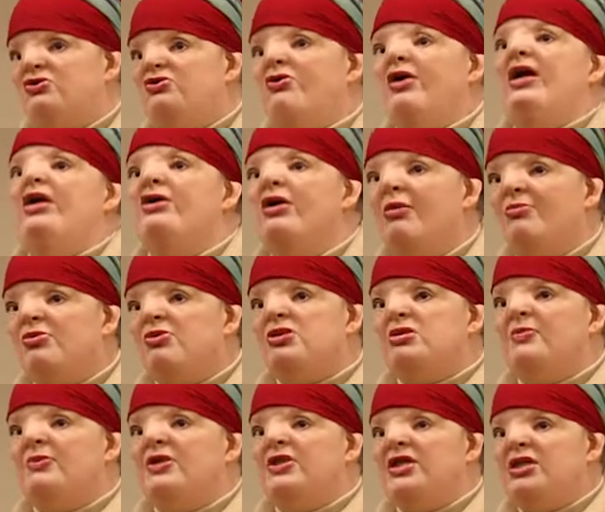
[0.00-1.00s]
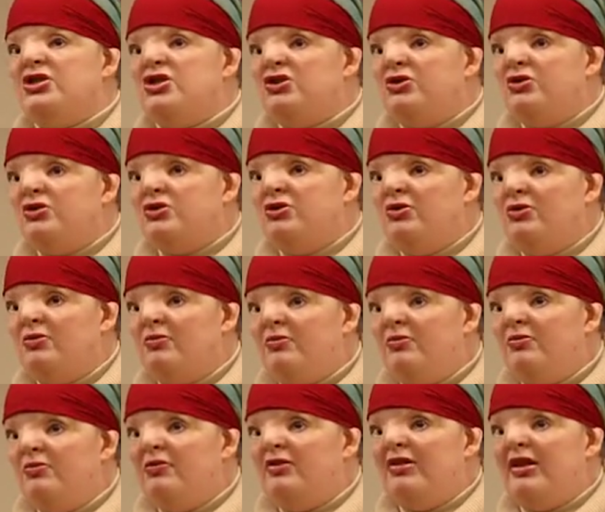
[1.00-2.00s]
great numbers for digital
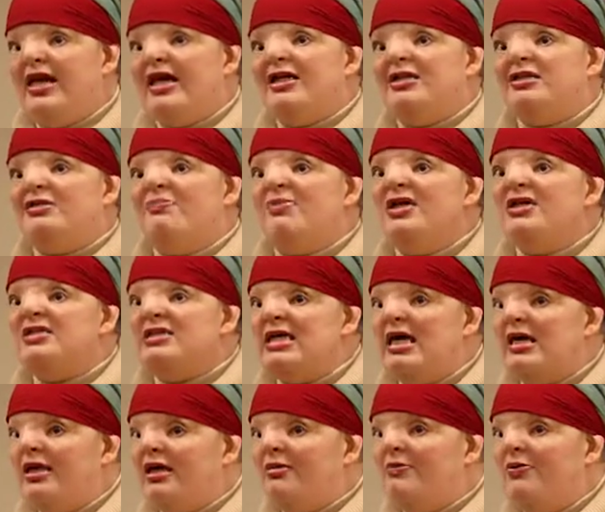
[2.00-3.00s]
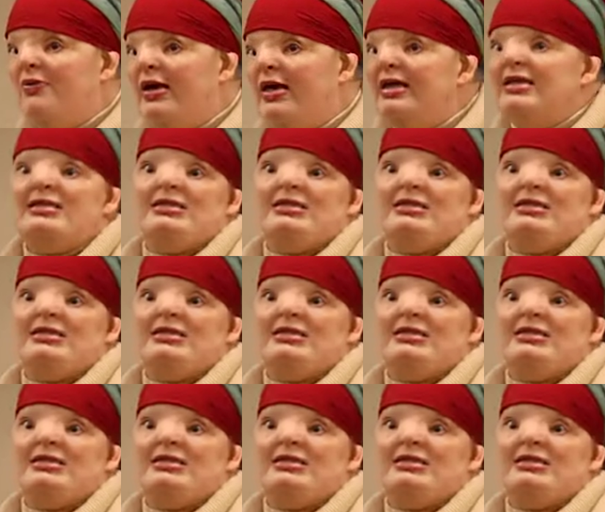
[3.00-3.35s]
zoom, like it's a big selling point.